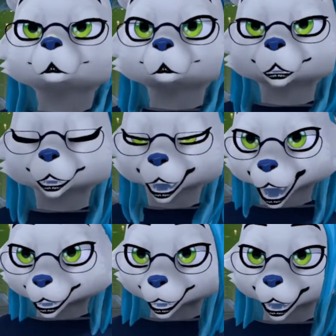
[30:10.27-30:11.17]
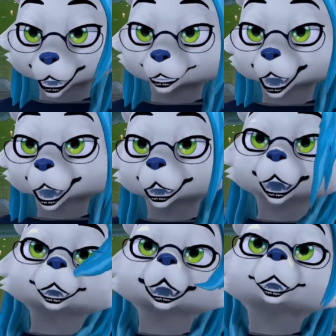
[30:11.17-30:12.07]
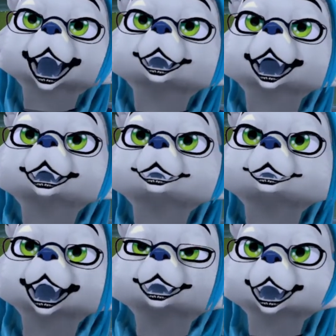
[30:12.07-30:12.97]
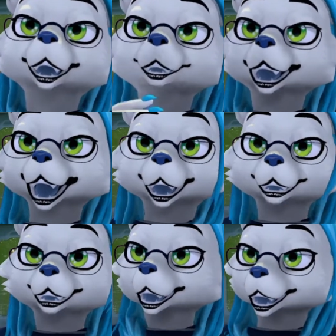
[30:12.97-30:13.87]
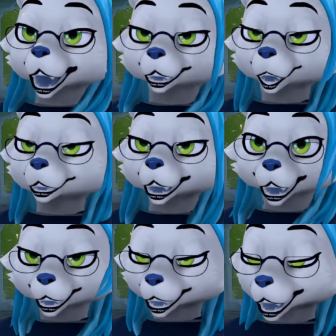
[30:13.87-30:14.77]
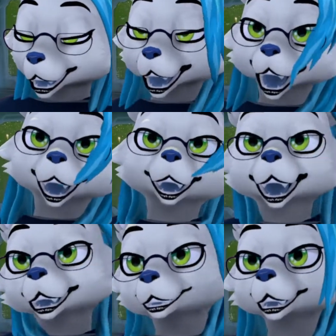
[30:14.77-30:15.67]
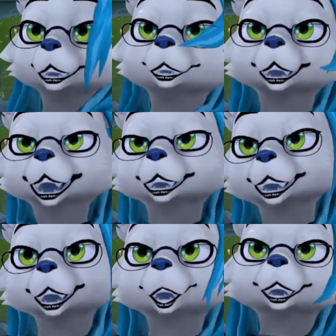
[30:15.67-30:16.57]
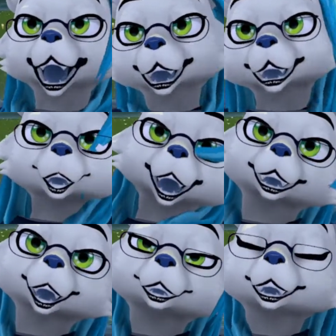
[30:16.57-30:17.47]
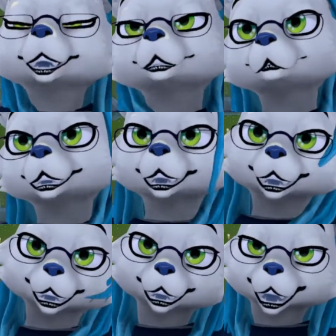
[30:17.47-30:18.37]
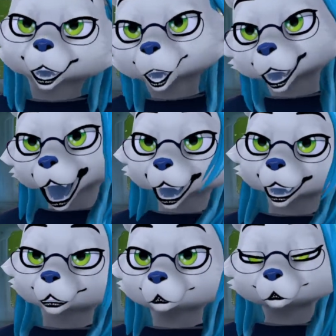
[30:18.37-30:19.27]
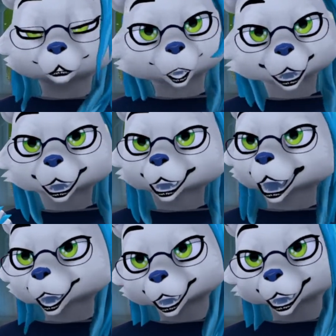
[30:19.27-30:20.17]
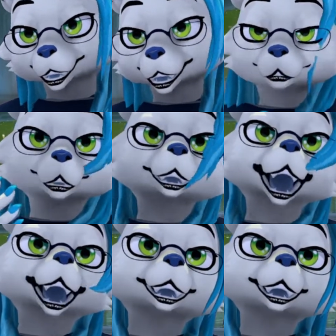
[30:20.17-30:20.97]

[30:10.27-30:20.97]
there has to be something where you're just where they just kind of bring up vampires offhandedly or like oh hey if they were real would you want to be one or hey do you want to do do do do do do do like